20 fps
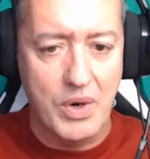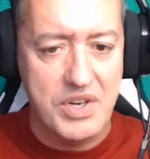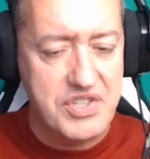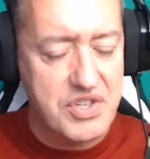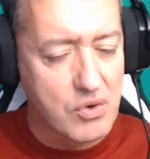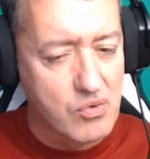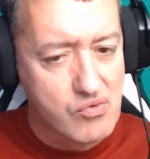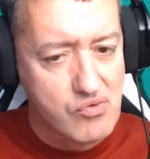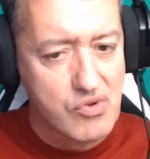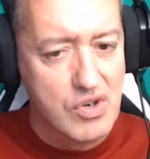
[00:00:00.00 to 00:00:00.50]
is
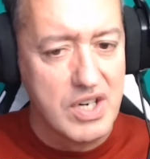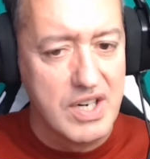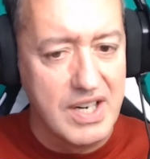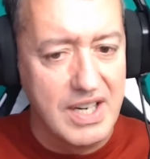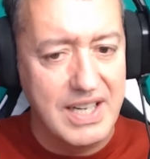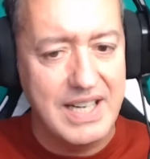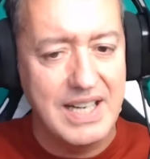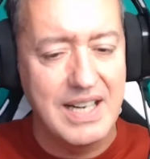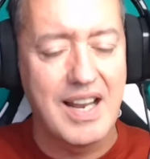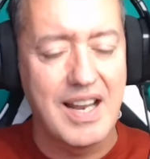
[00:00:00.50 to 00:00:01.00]
a
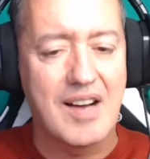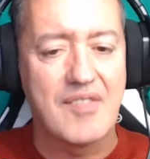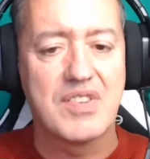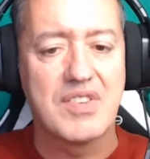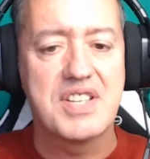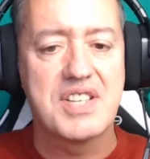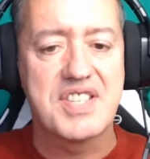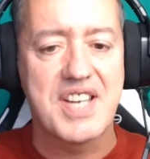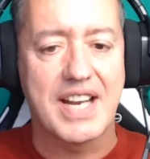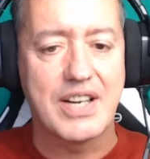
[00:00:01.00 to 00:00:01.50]
really
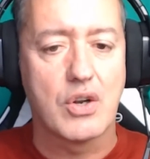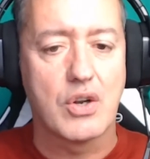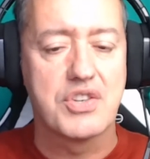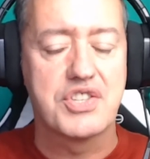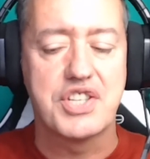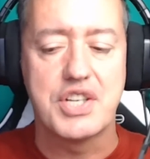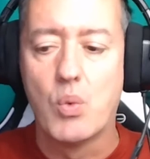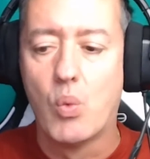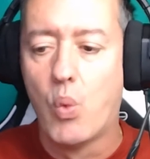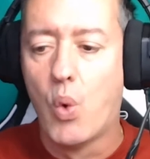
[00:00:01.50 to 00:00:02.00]
lovely
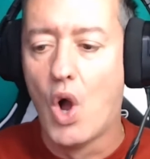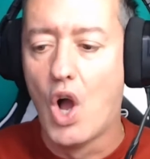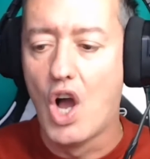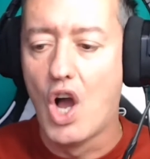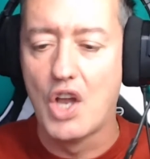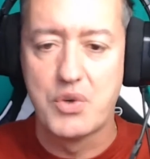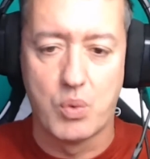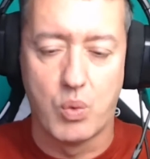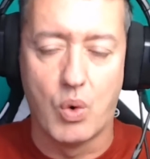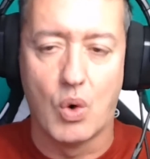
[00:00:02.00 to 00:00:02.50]
technology,
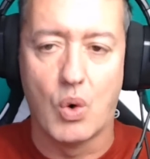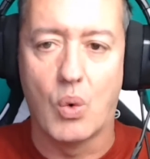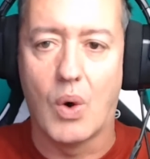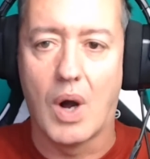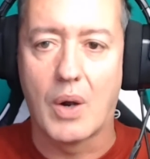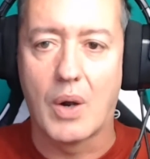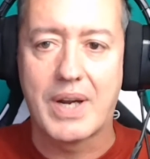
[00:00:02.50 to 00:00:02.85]
word wall.